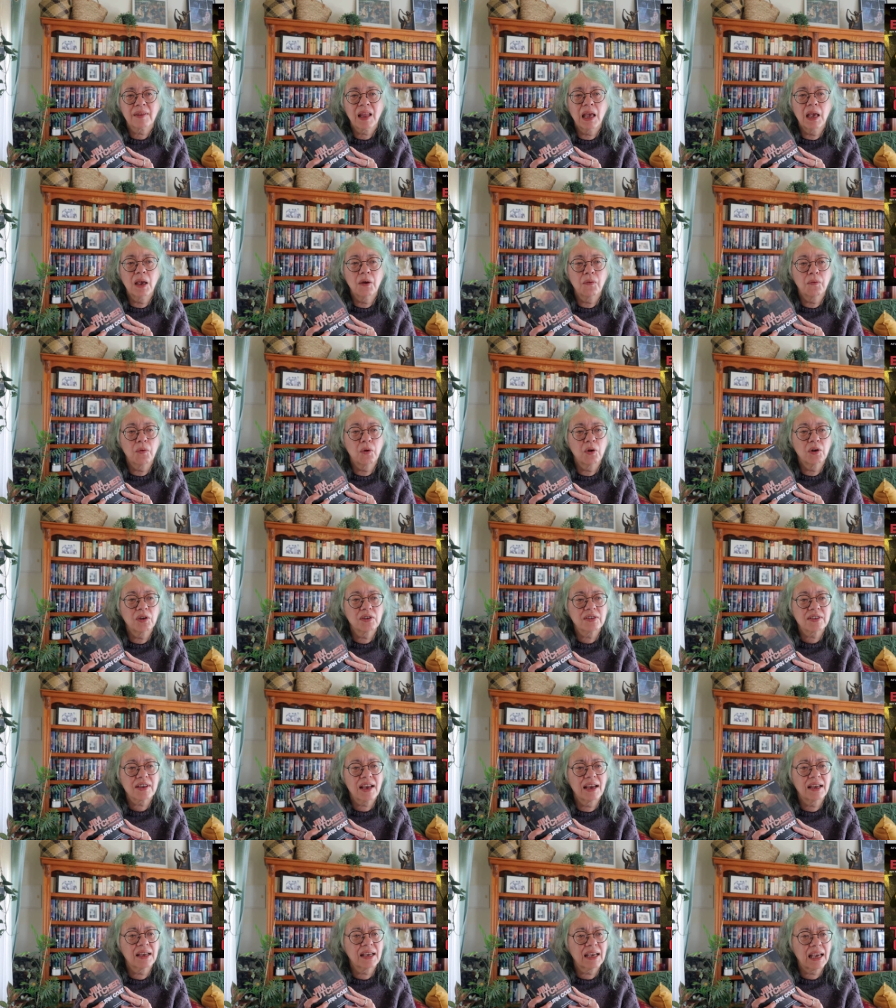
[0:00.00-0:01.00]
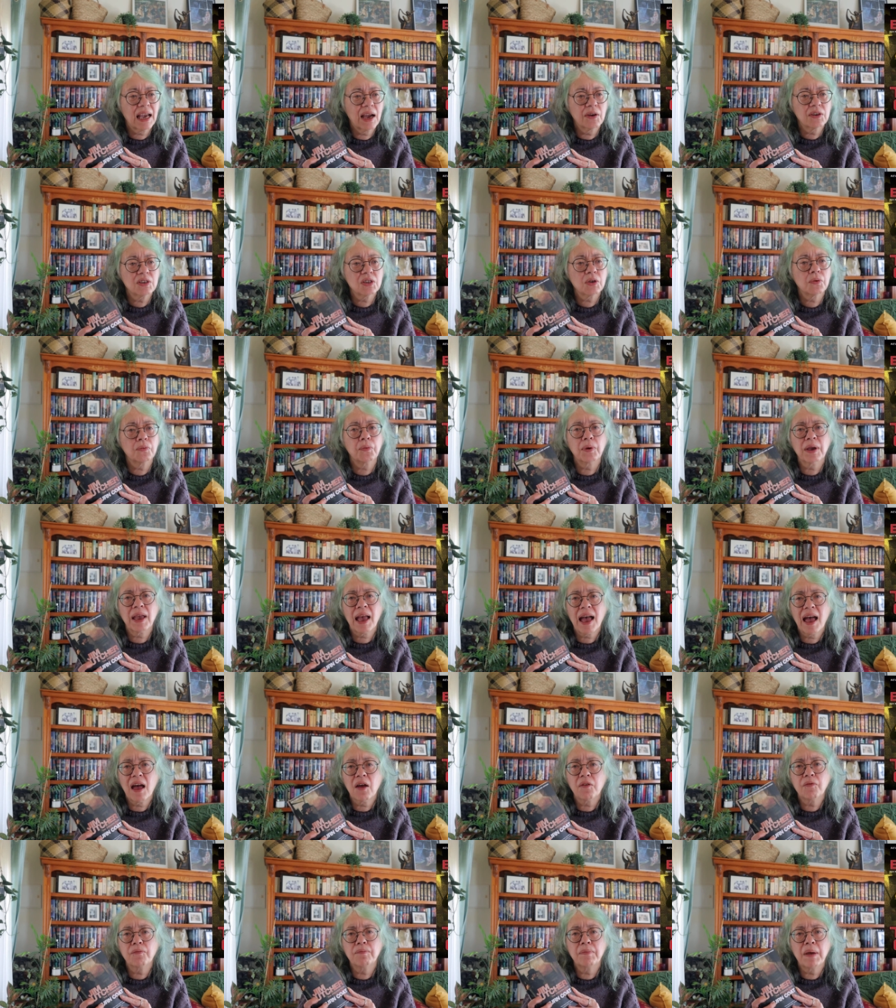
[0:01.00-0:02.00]
It was a character we
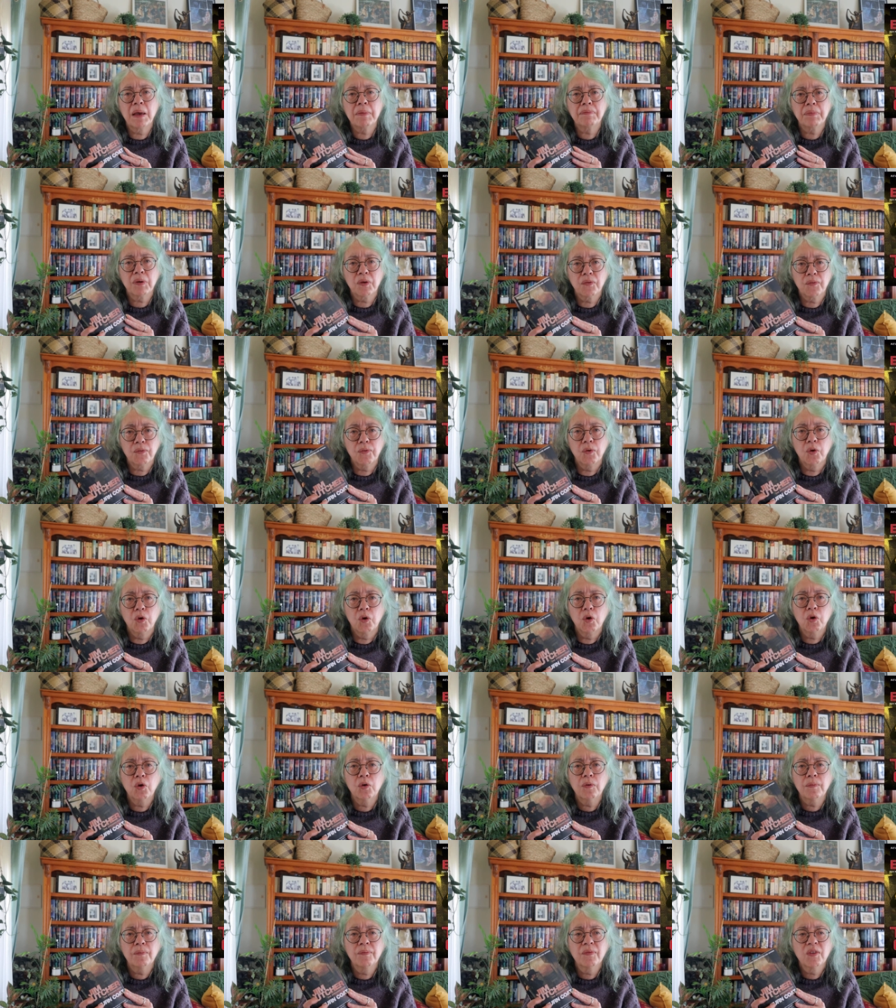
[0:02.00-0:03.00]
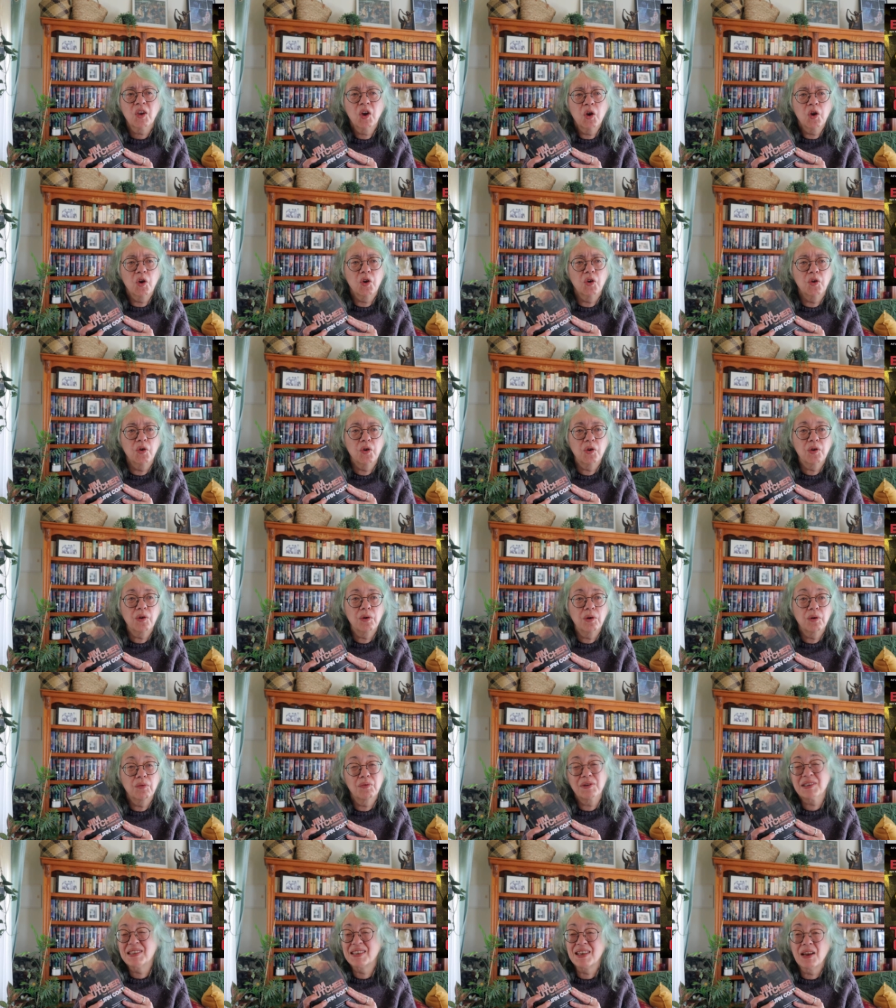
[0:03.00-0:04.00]
have met before who
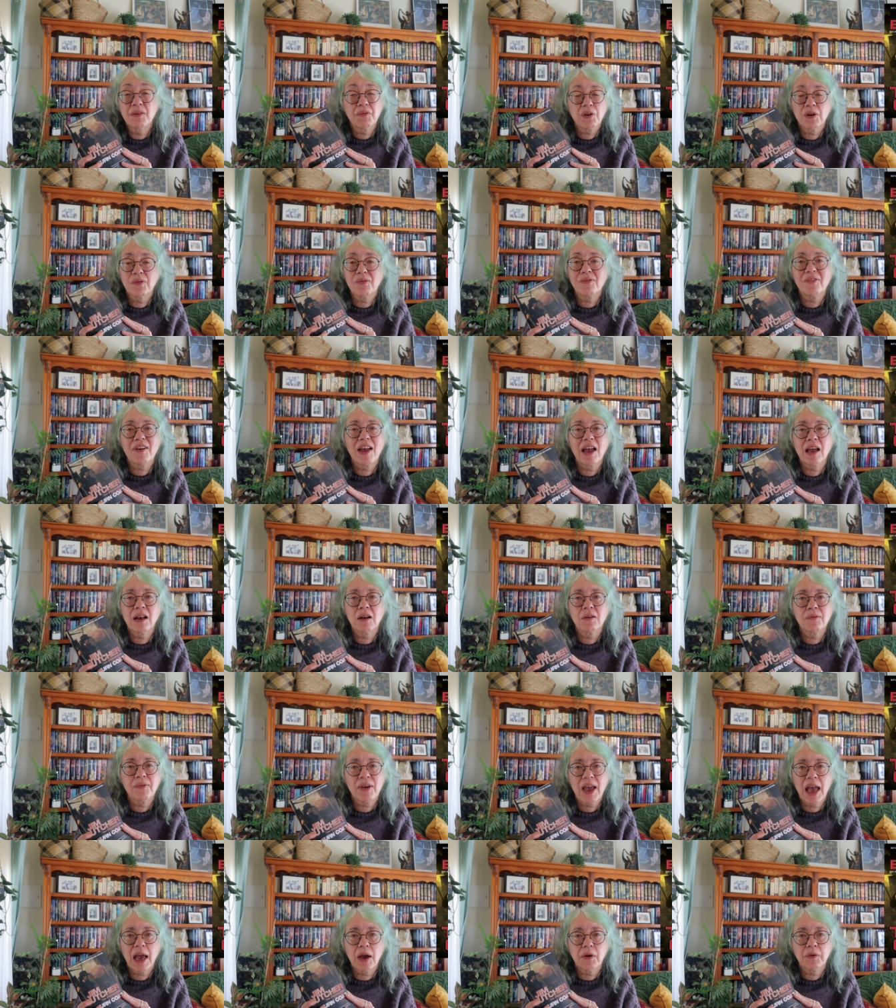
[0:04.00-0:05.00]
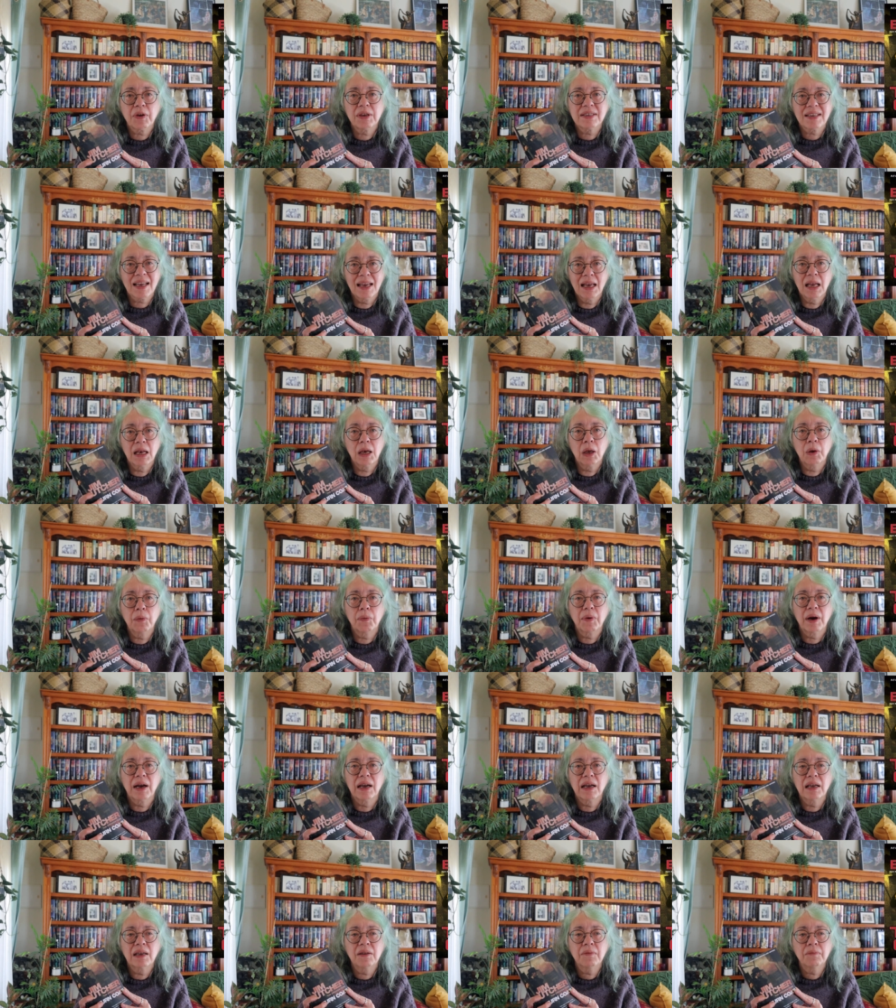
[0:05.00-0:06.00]
was never a fan of Harry's
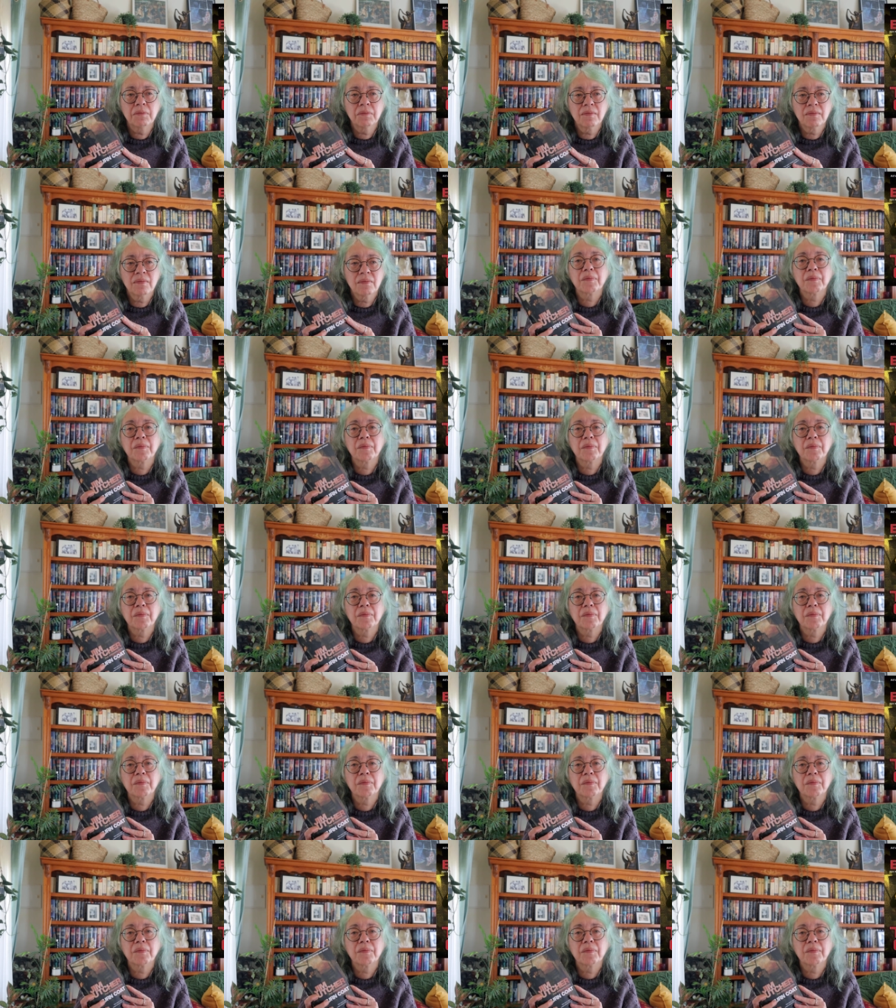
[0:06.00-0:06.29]
anyway.